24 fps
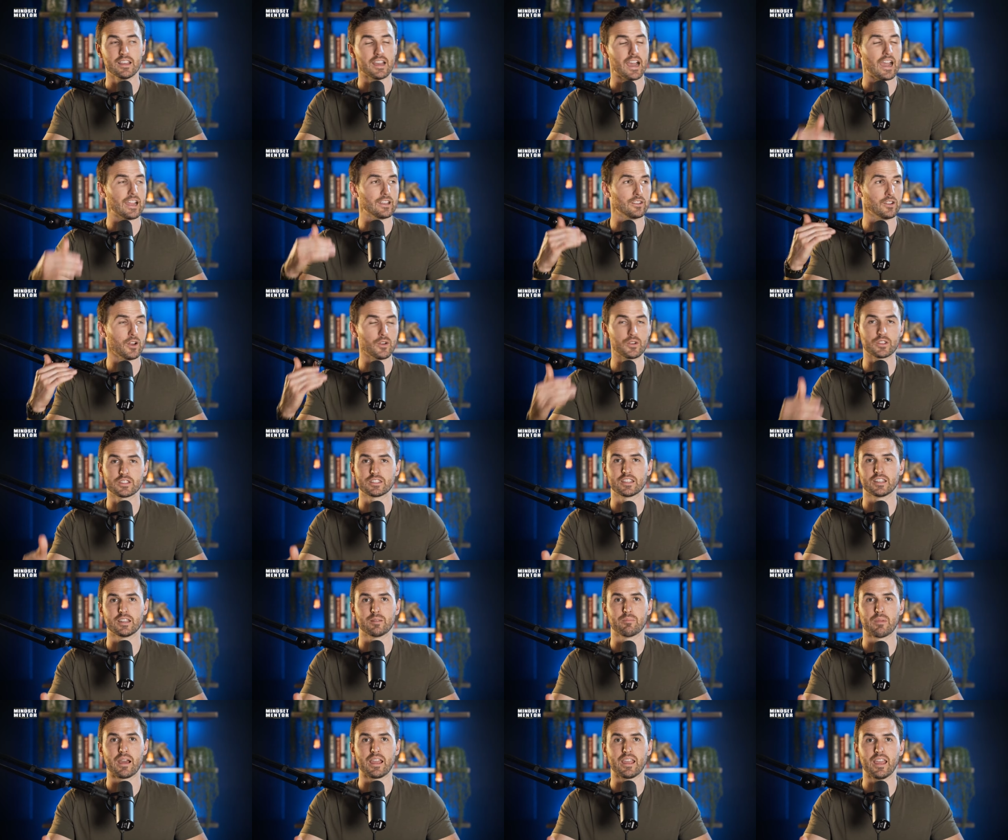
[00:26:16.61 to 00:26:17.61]
I notice
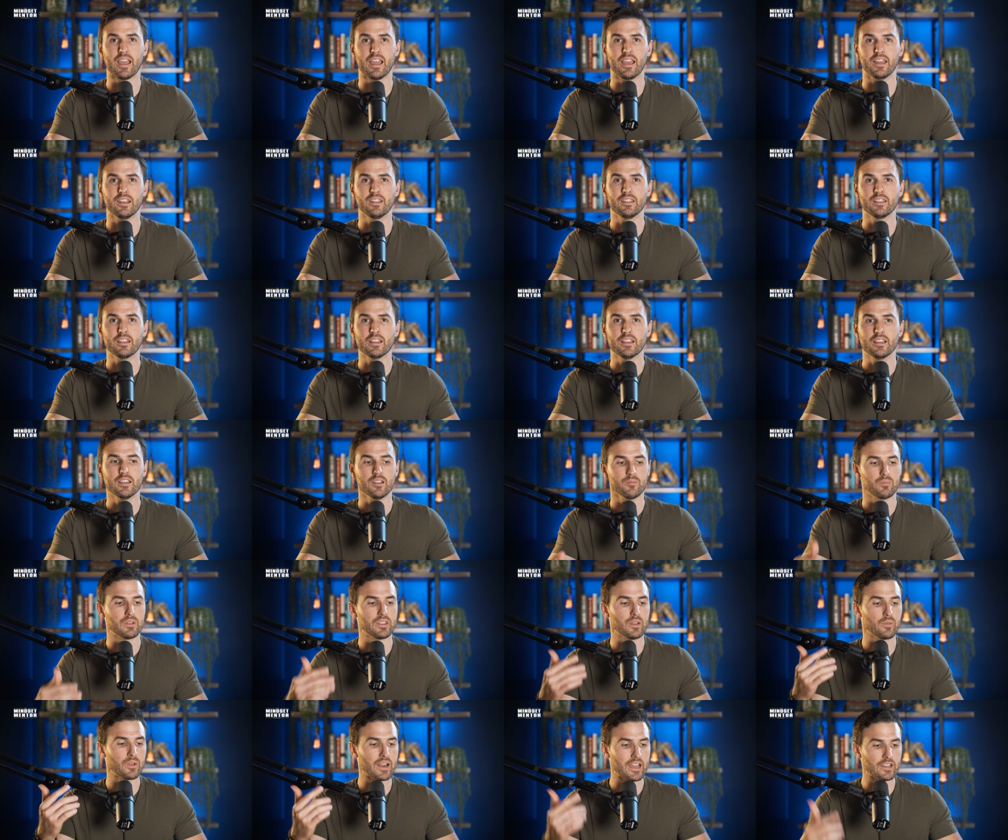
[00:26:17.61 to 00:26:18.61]
it in my head.
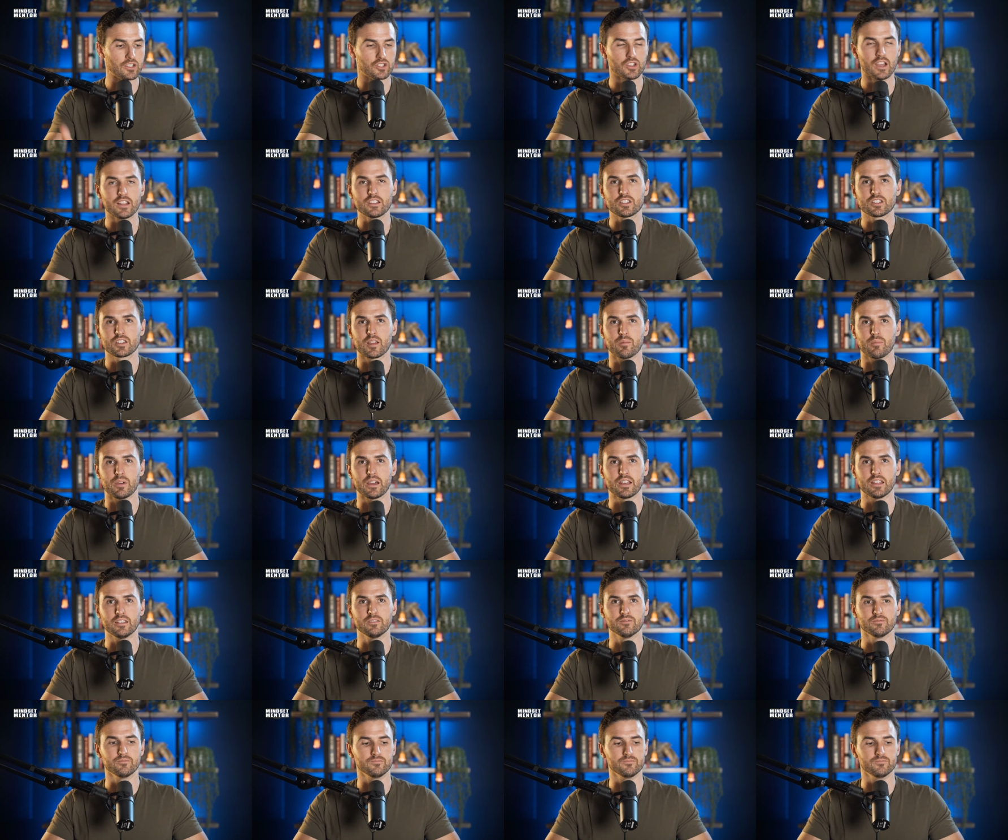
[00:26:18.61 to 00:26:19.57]
But then when I judge somebody,